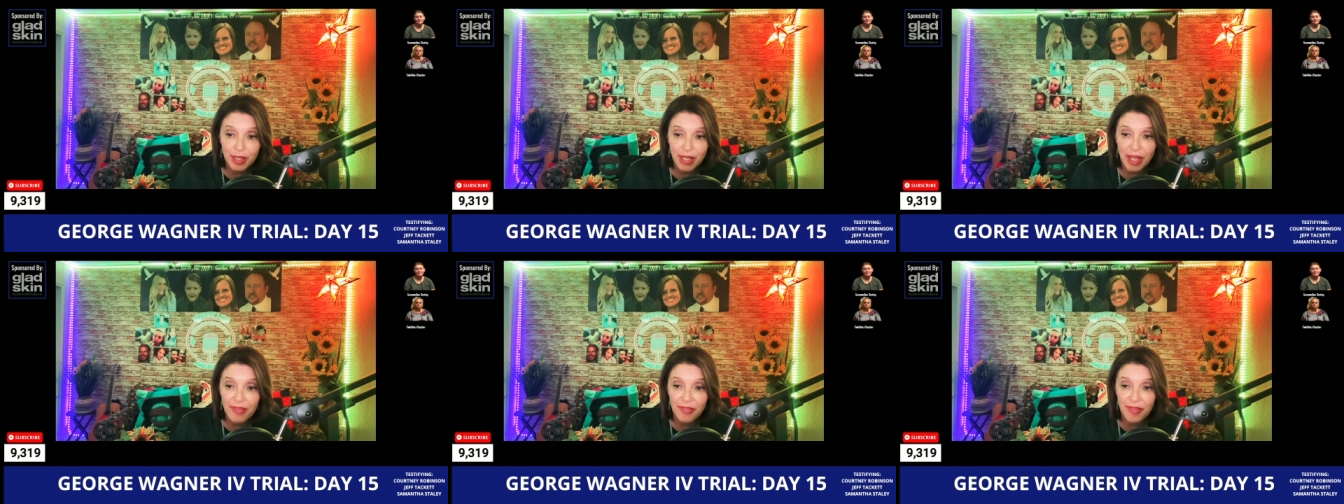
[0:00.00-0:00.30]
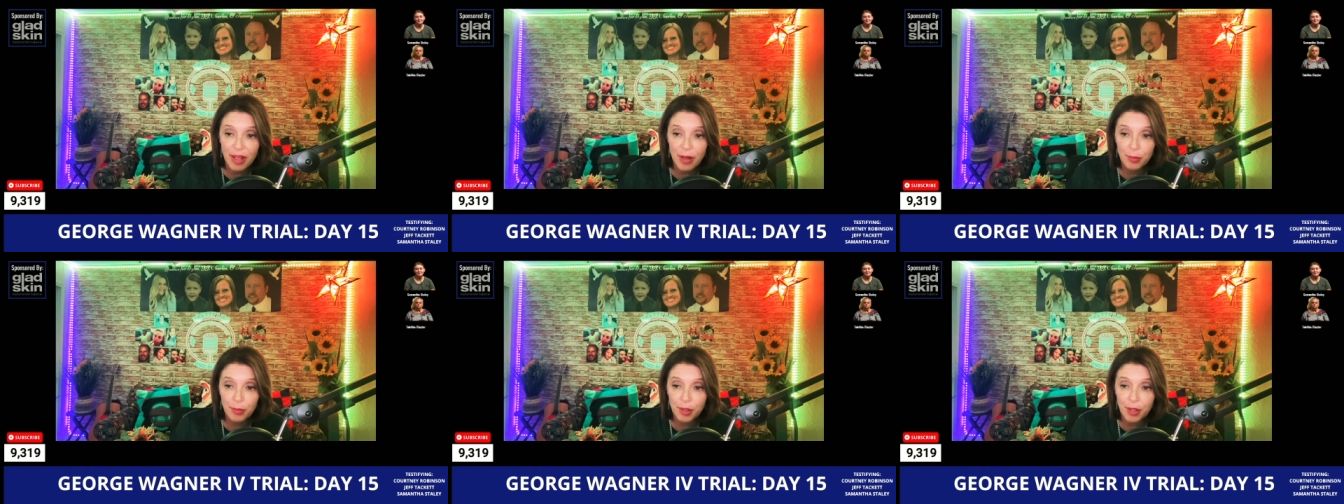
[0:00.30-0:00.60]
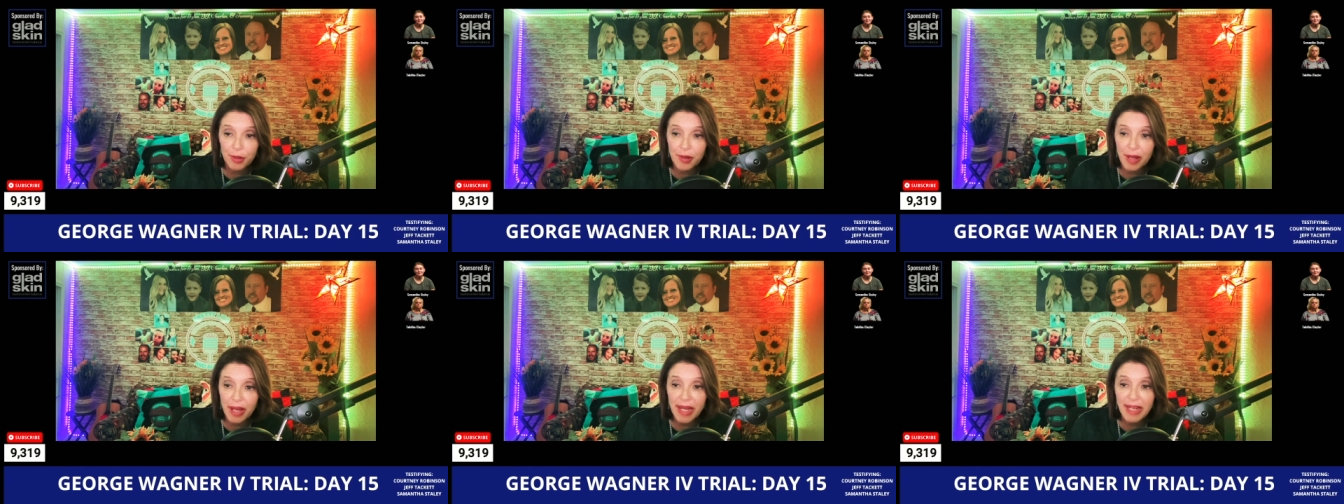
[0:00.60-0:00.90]
and they
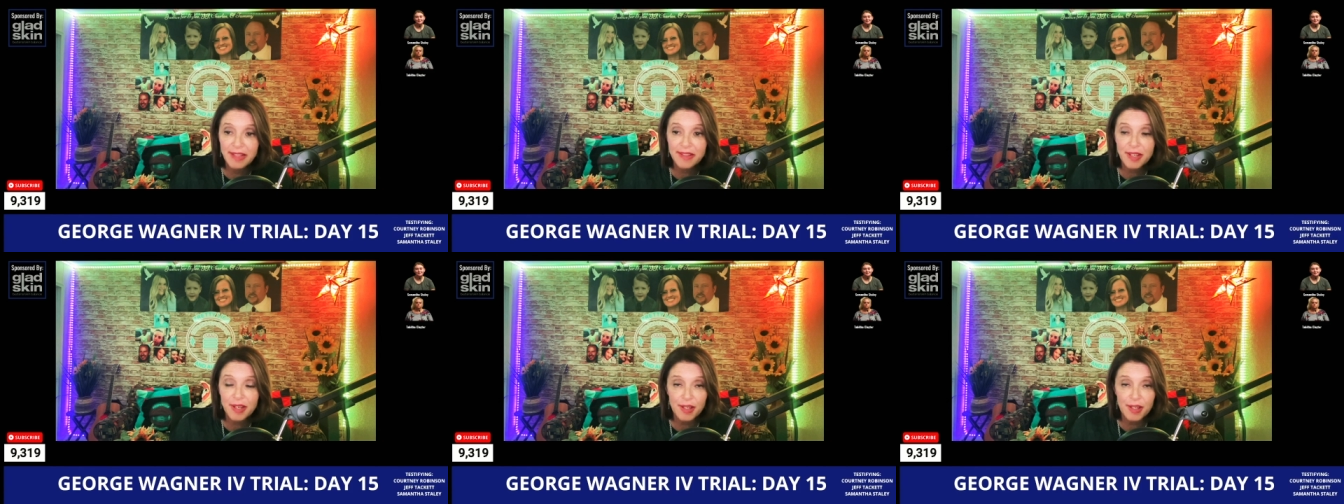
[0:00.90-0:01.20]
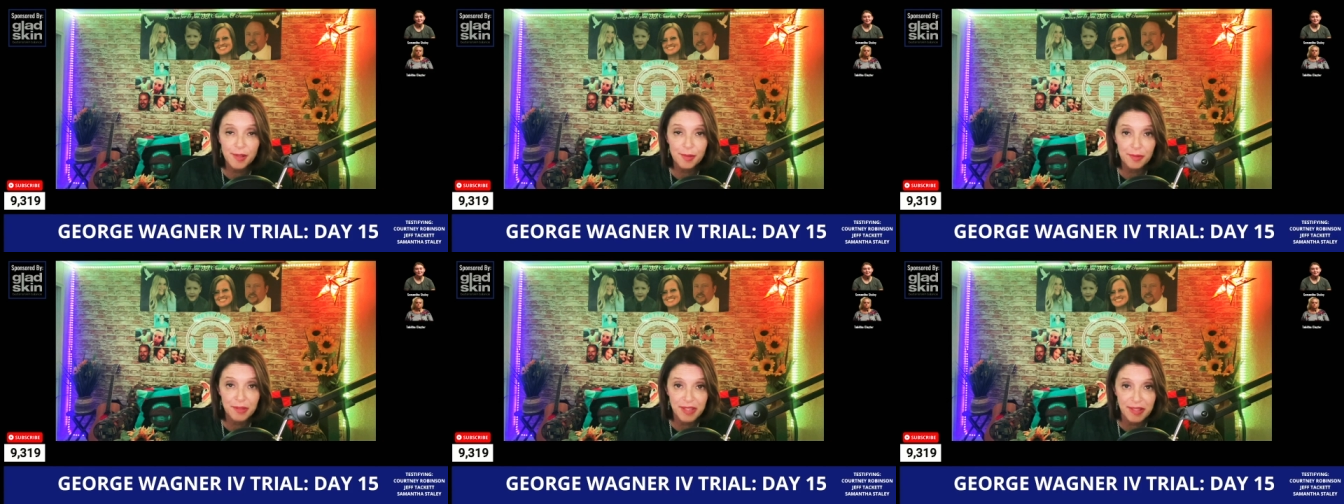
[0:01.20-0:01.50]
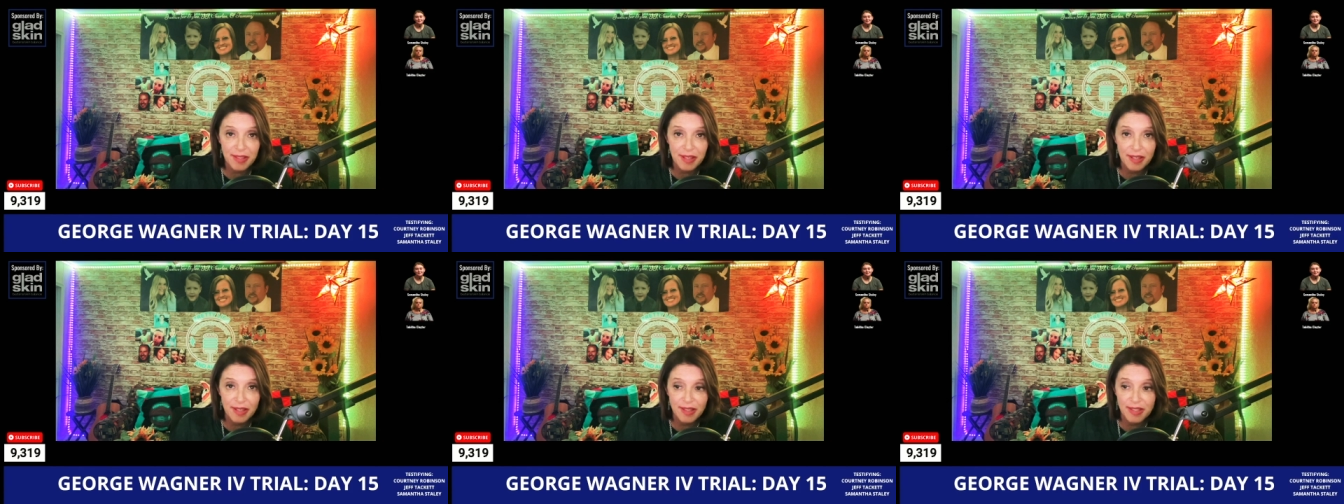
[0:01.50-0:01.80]
wrote a ton of
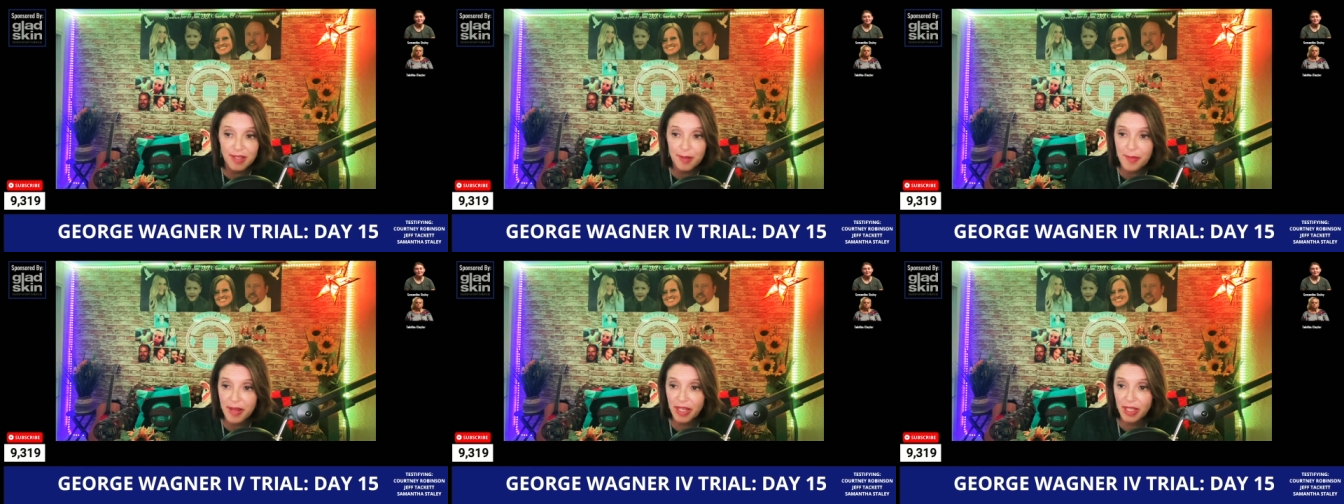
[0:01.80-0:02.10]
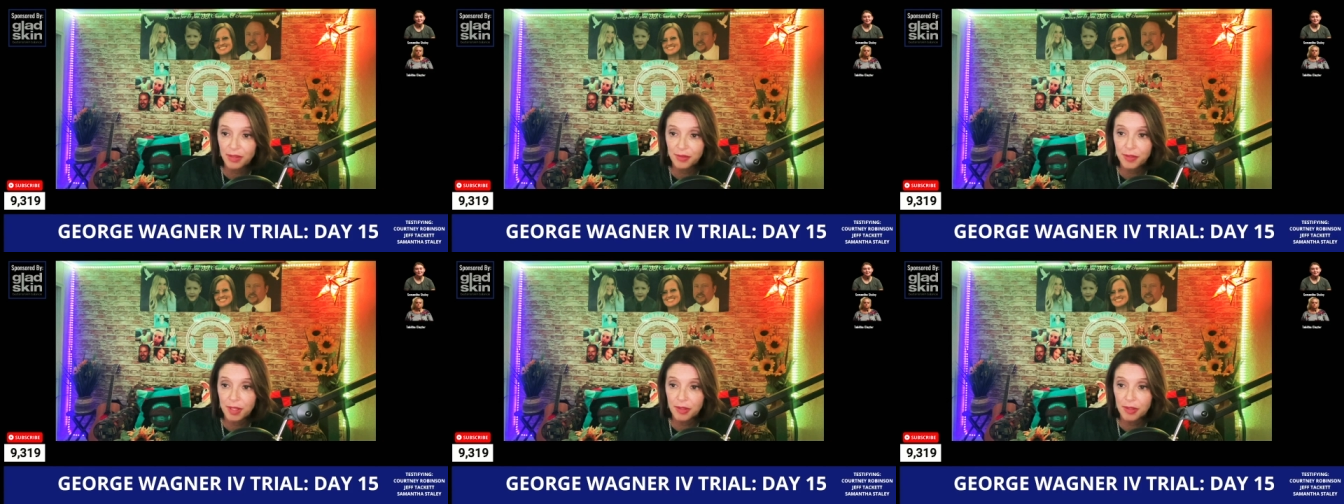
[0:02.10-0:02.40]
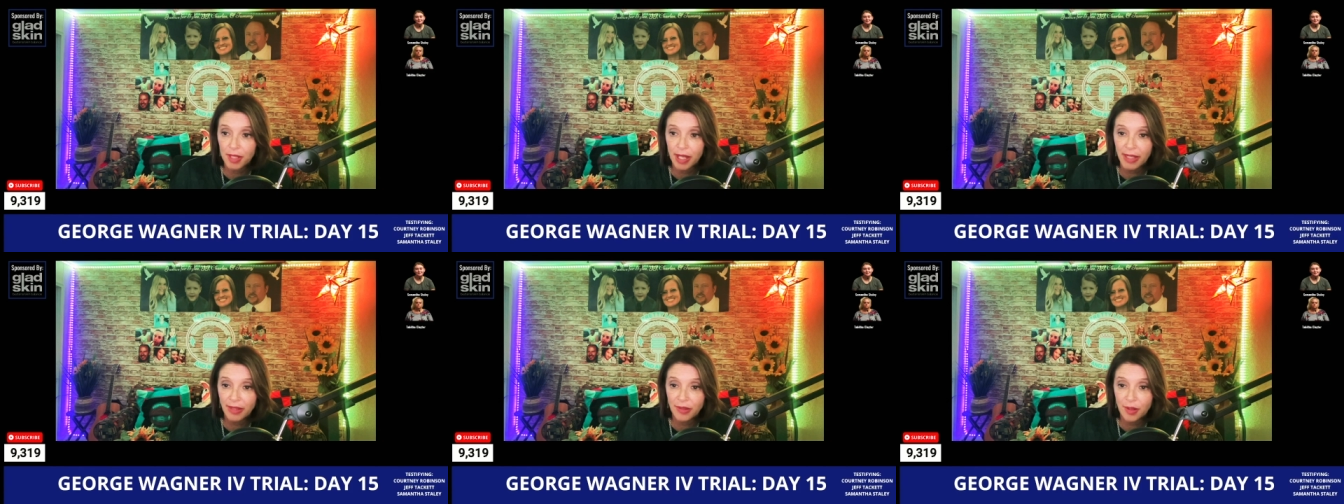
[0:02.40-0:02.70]
receipts to make it look
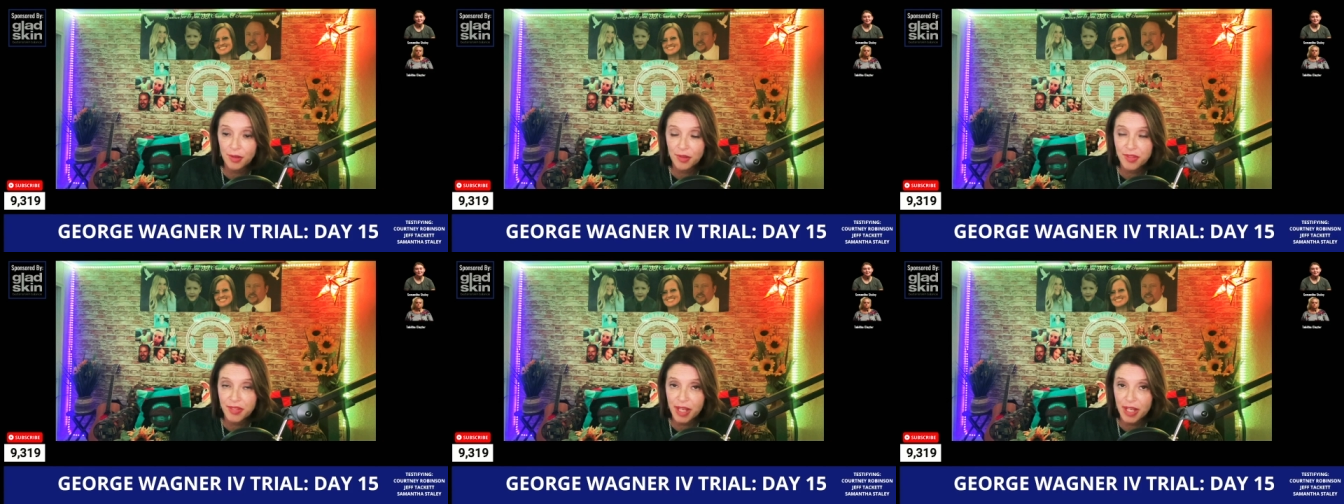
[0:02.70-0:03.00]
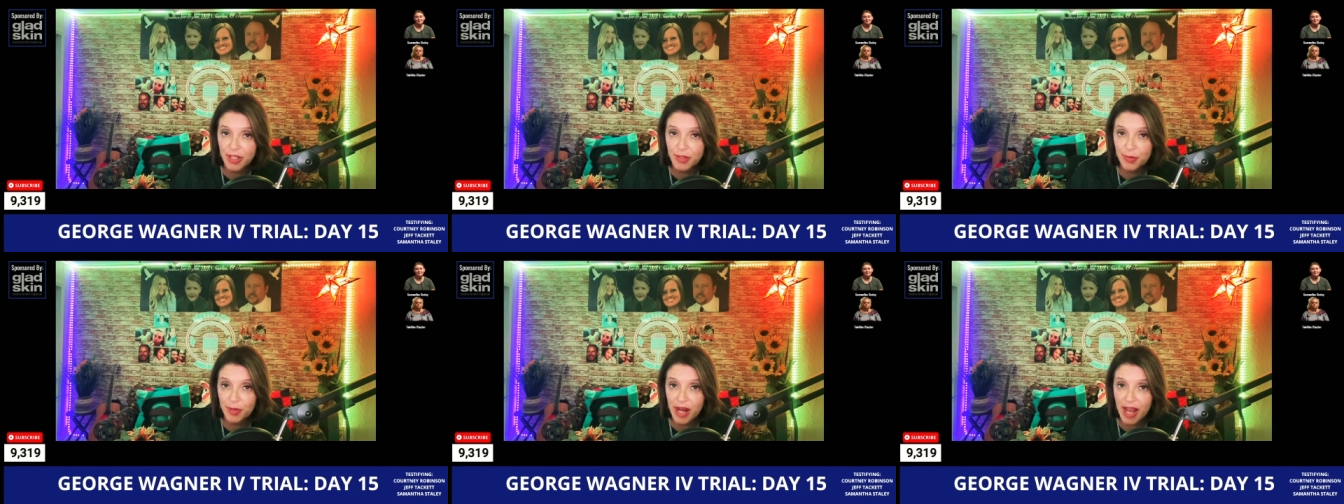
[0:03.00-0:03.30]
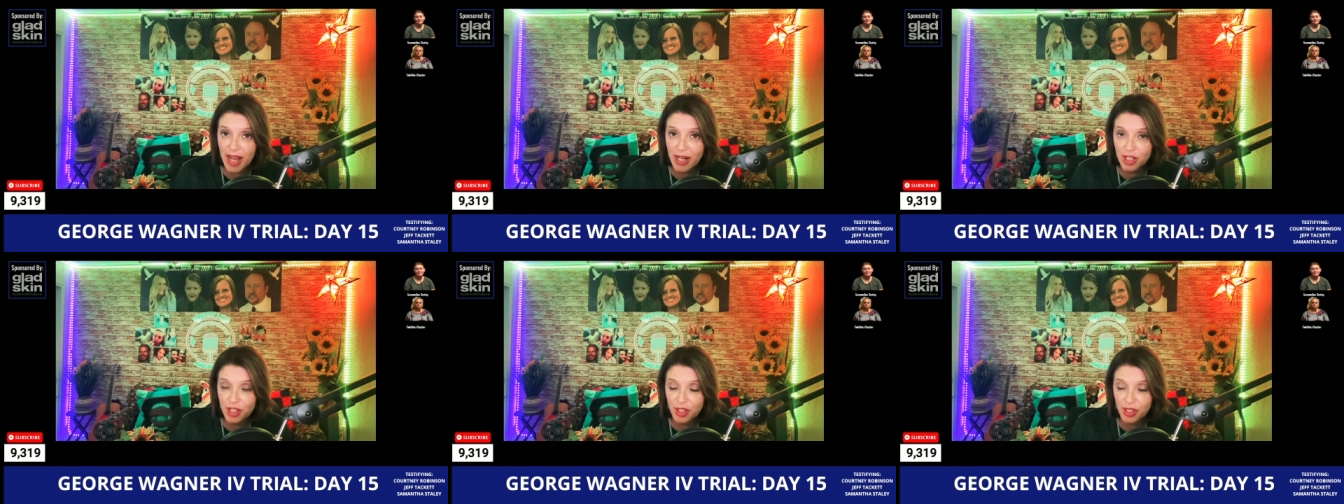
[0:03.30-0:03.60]
like those things were
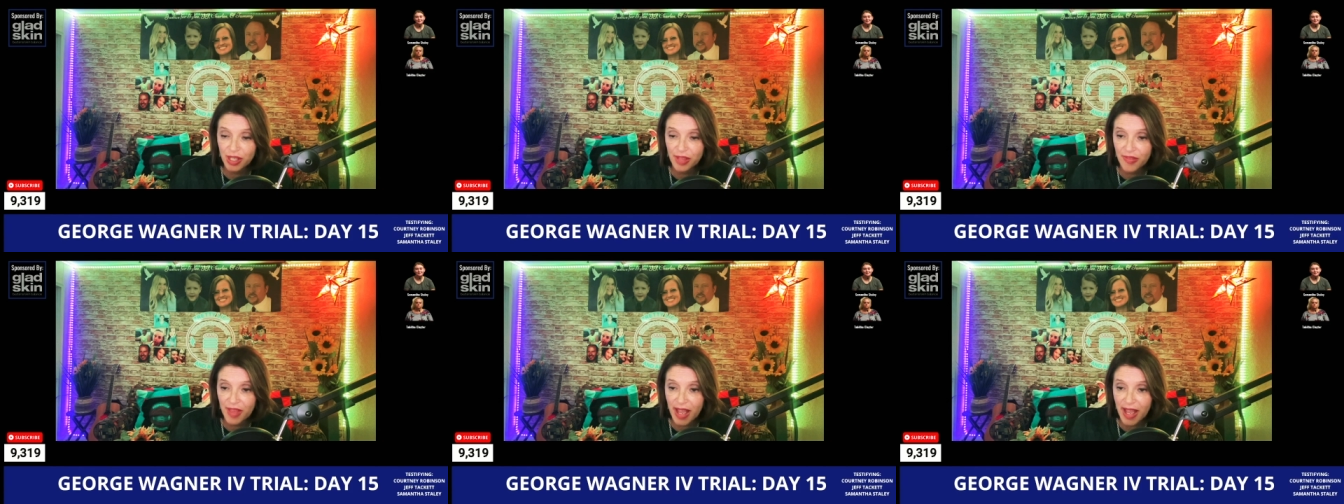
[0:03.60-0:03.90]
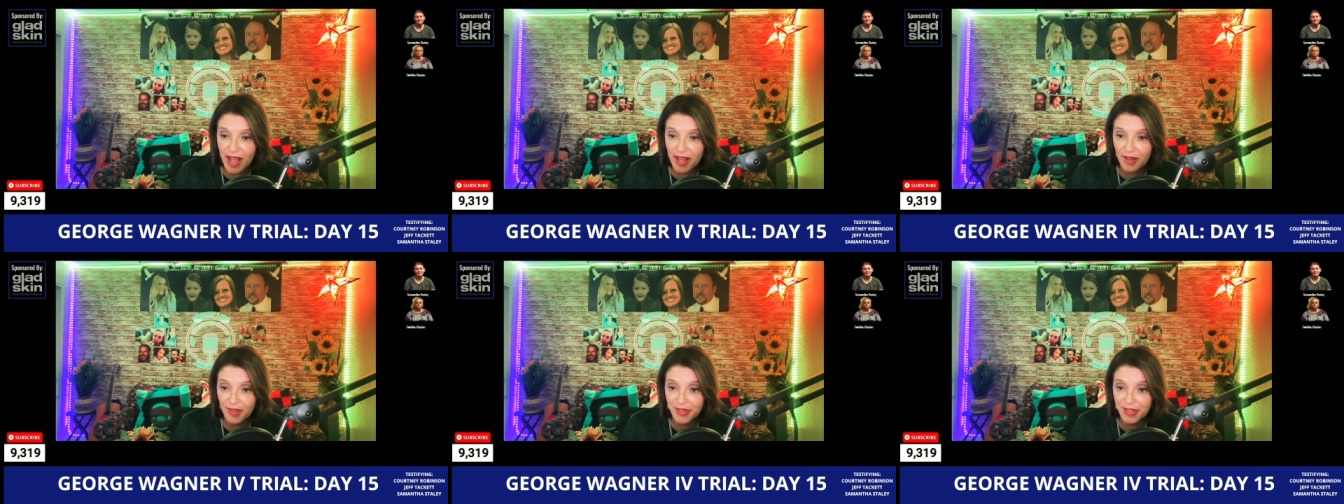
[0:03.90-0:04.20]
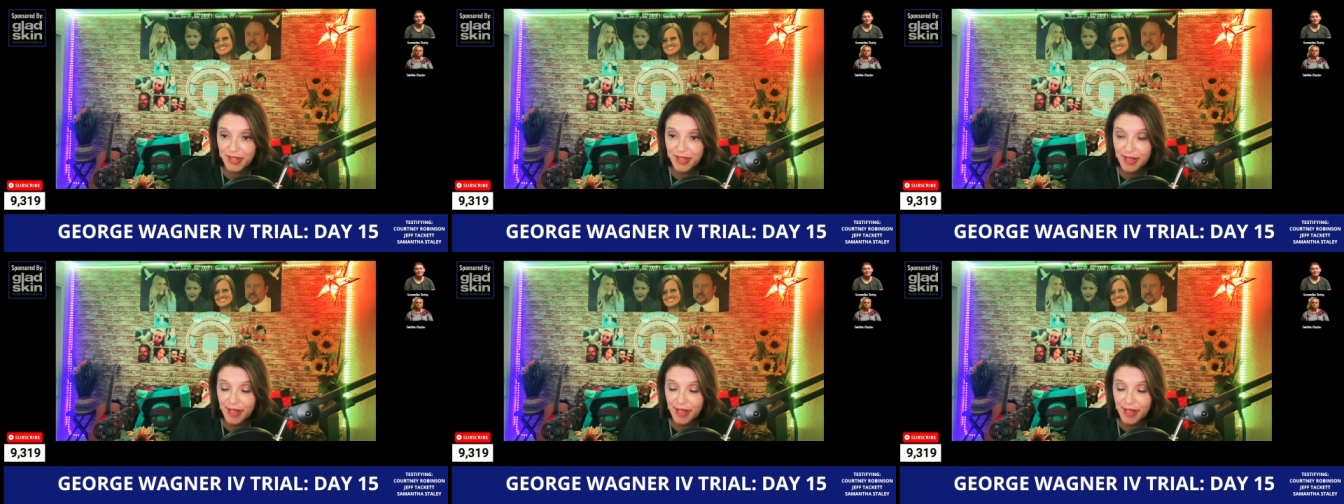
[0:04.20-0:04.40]
actually in the house.